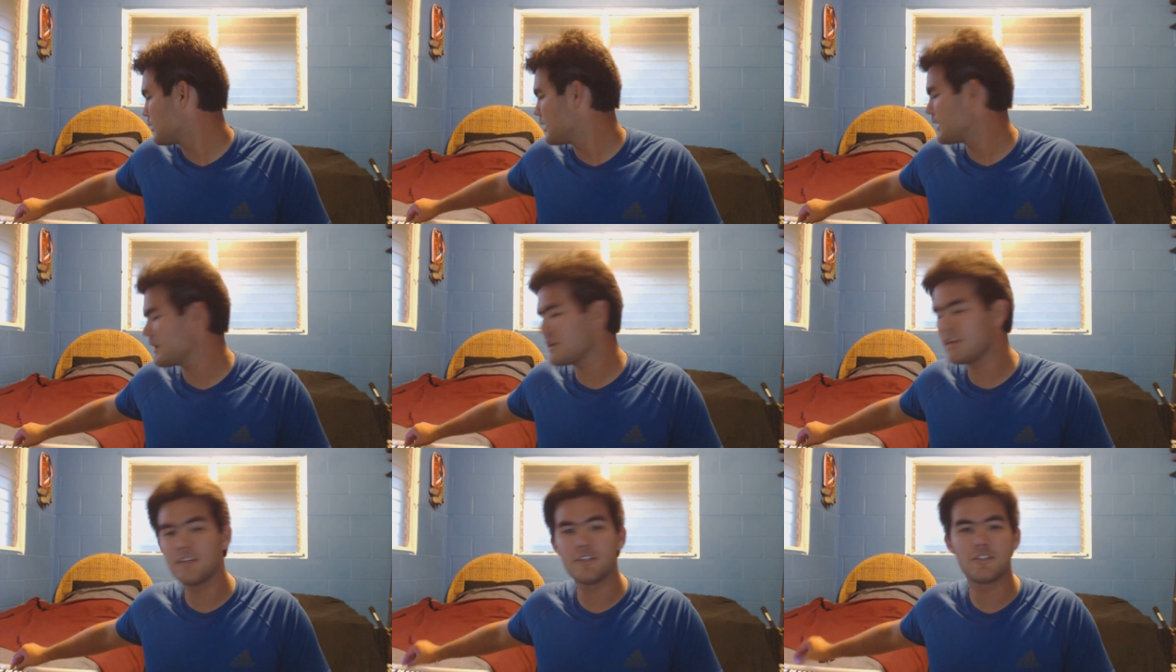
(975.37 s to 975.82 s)

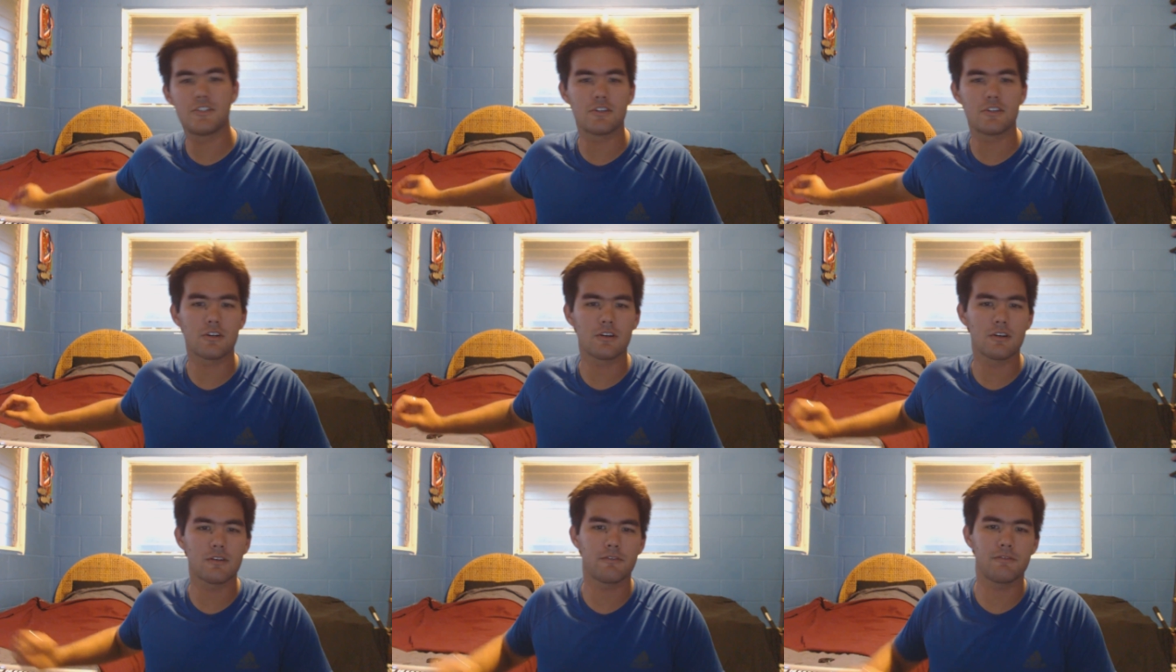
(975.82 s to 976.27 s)
what is
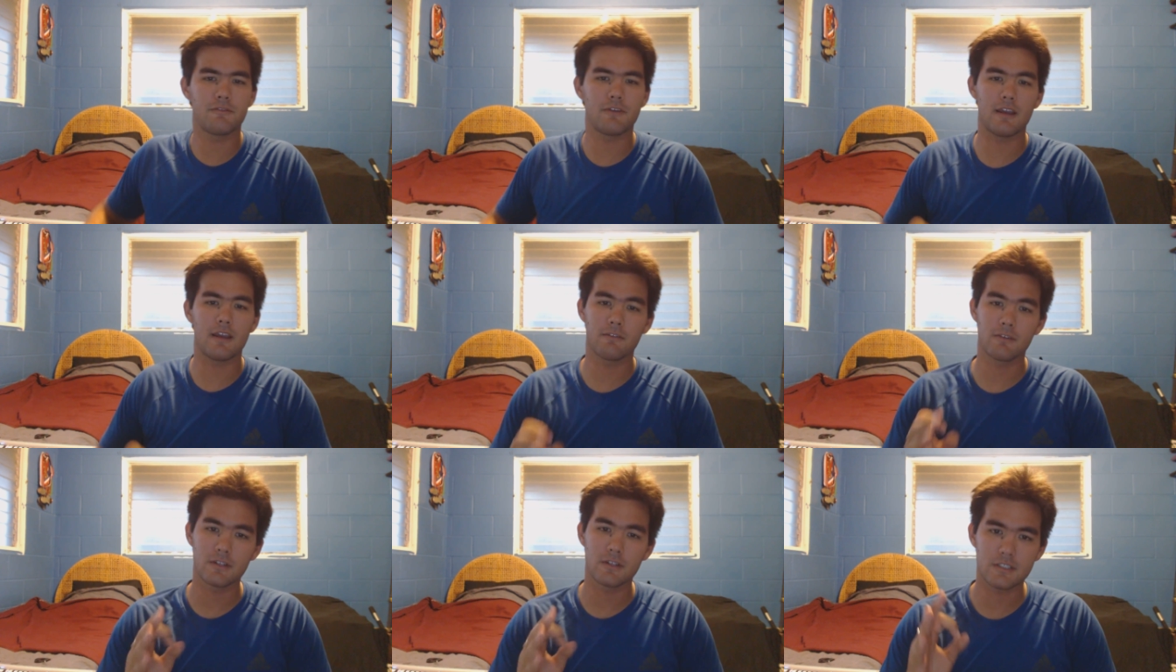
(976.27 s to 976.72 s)
your
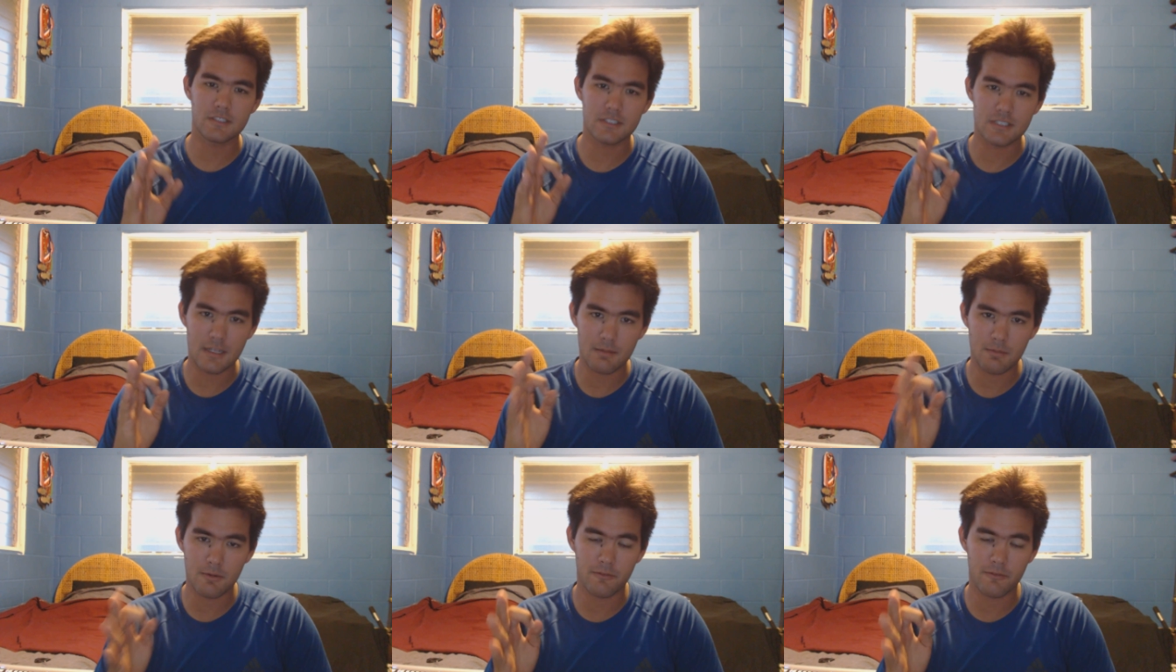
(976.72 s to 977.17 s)
favorite
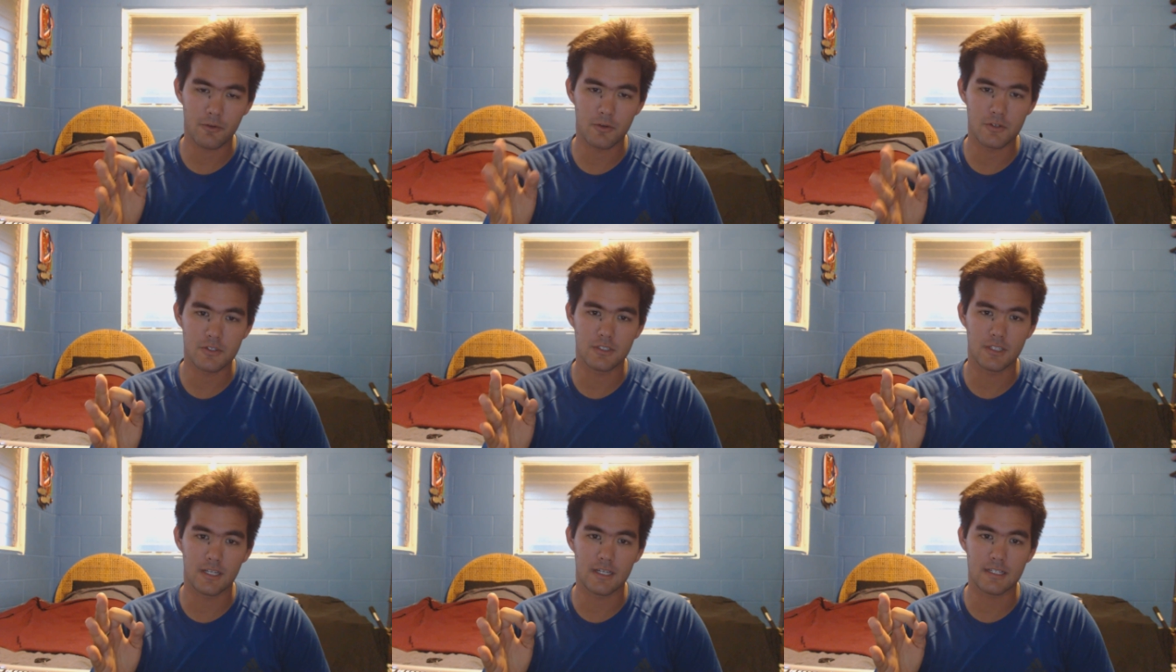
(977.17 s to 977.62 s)

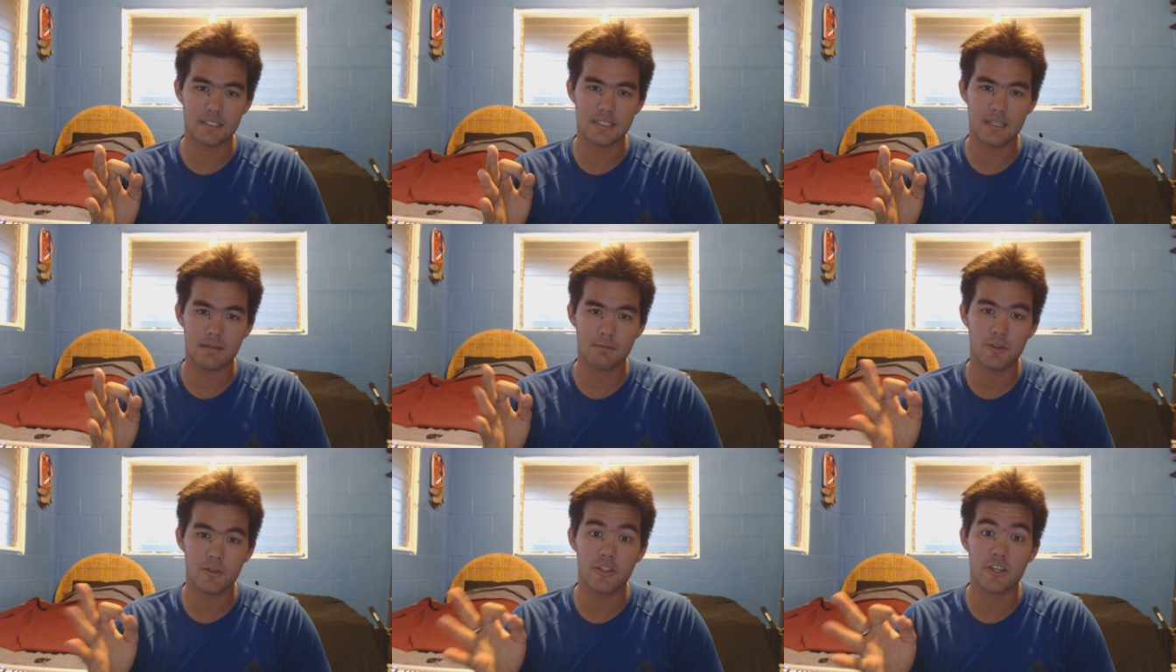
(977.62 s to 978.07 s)
SaberForge
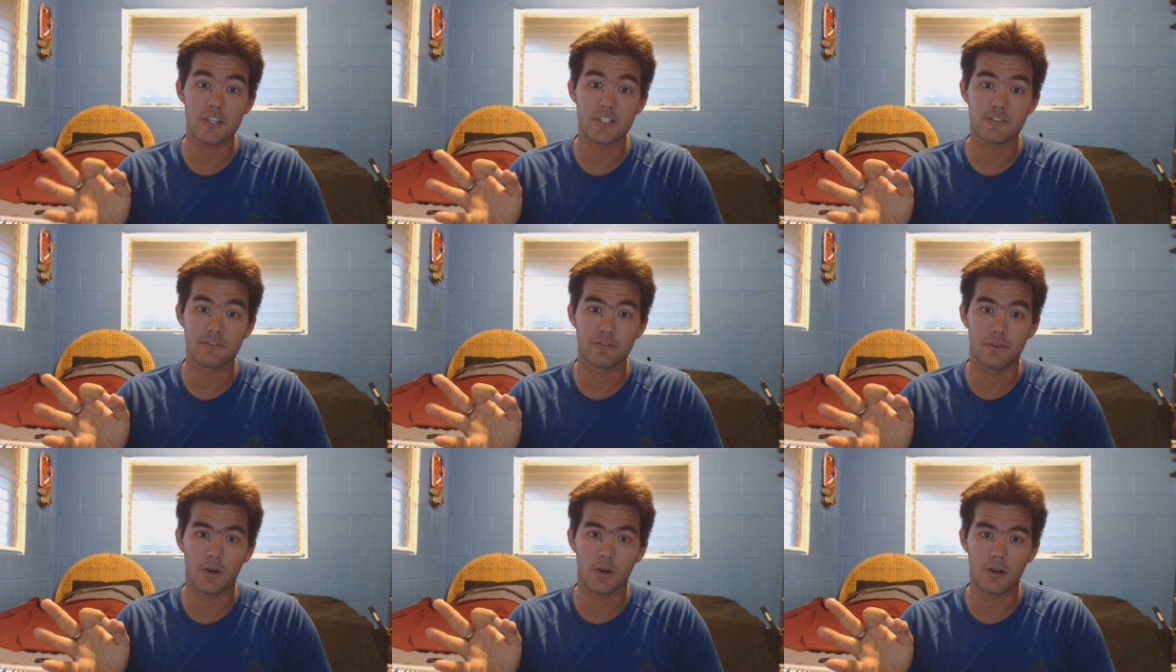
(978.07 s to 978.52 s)
lightsaber
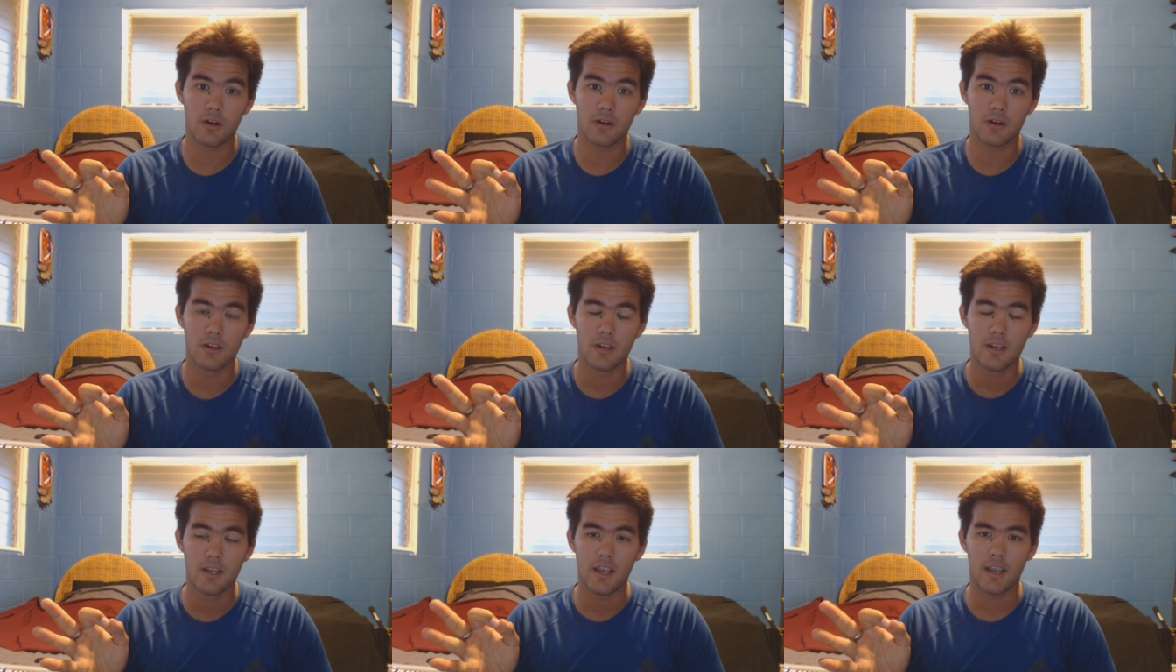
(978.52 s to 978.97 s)
thus
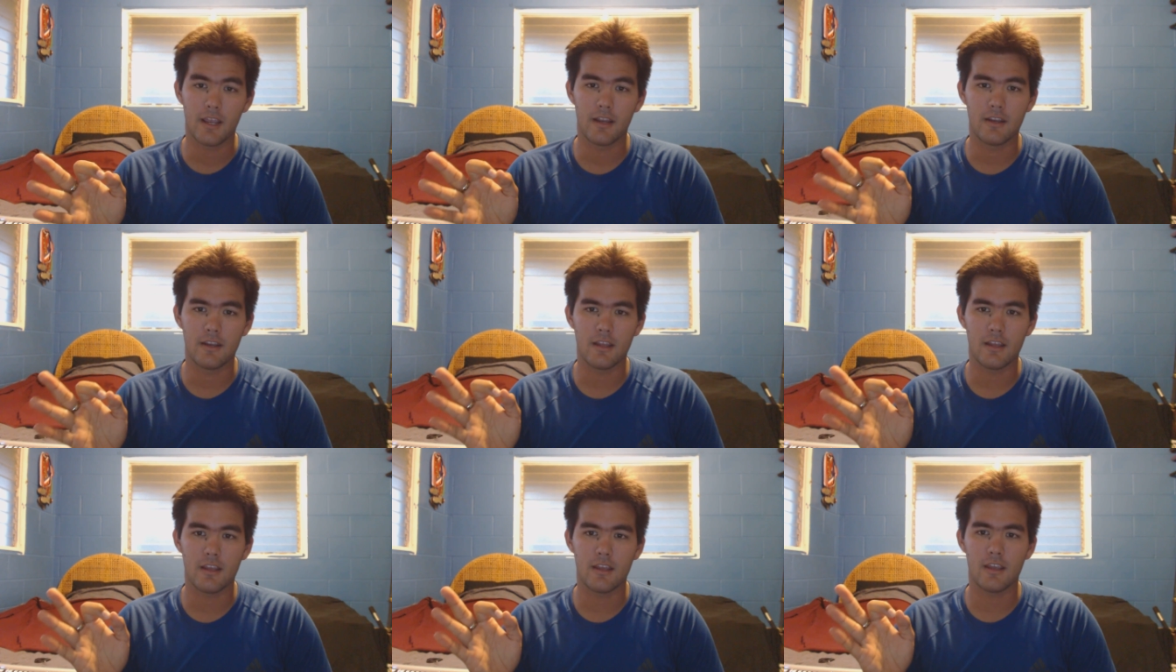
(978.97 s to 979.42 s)
far,
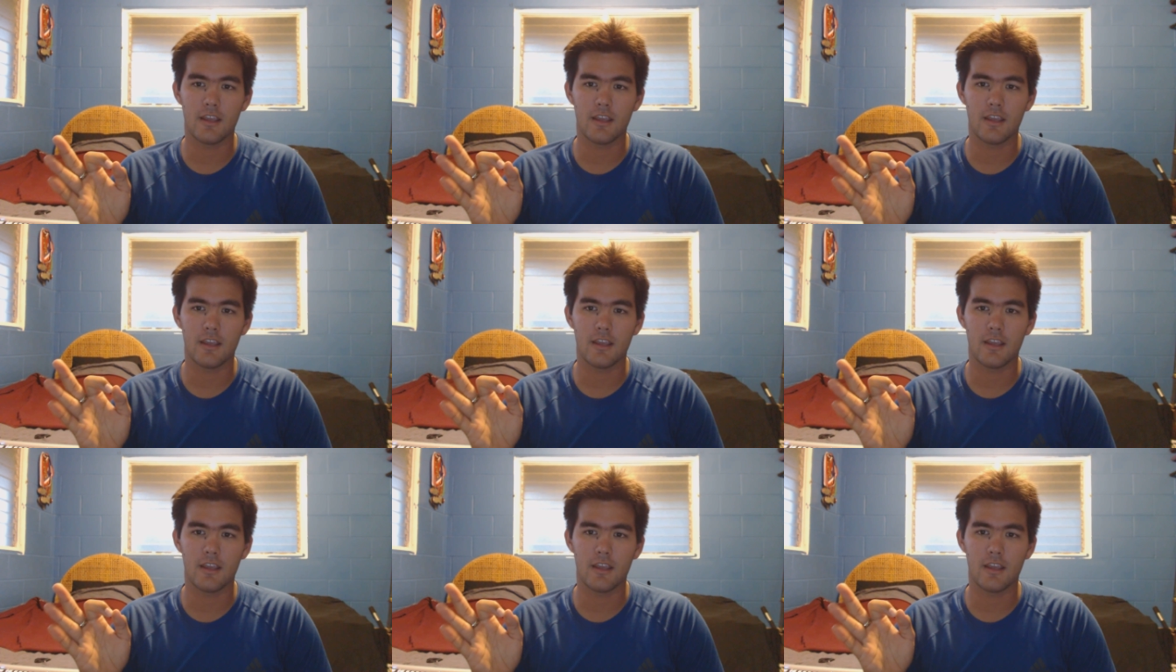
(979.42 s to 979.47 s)
and